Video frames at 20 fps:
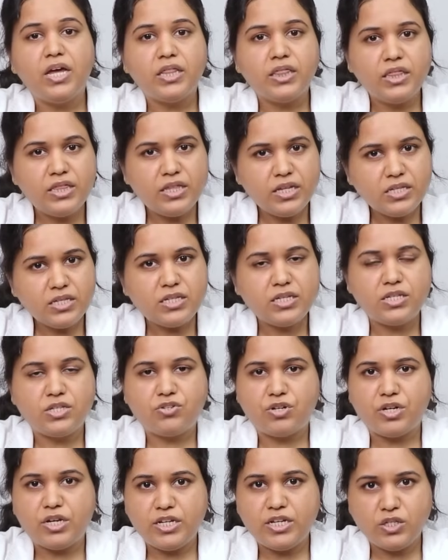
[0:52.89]
This
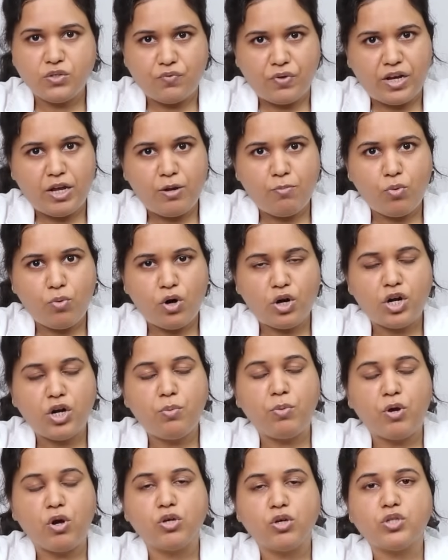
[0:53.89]
history is very important
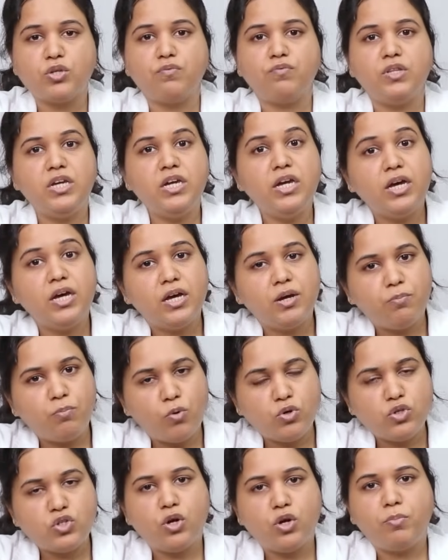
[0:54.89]
because of the
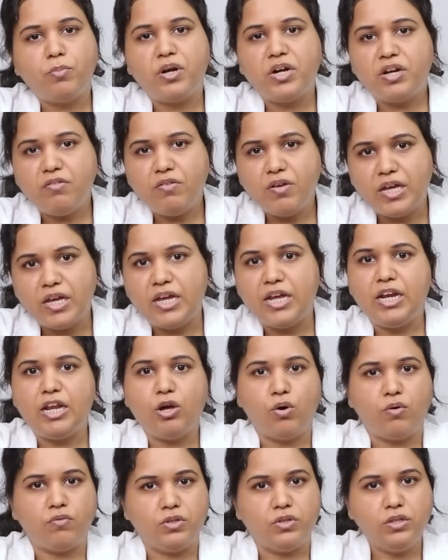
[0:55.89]
post-operative healing
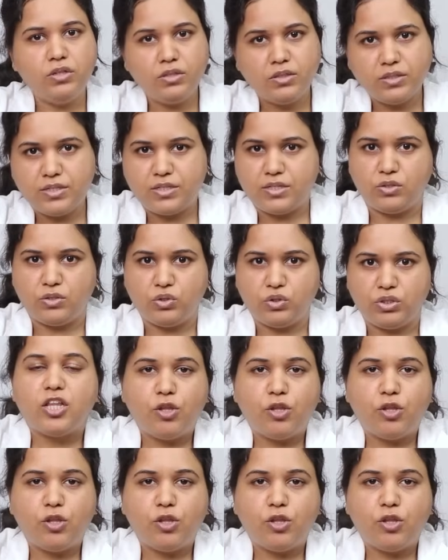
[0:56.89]
of the surgery.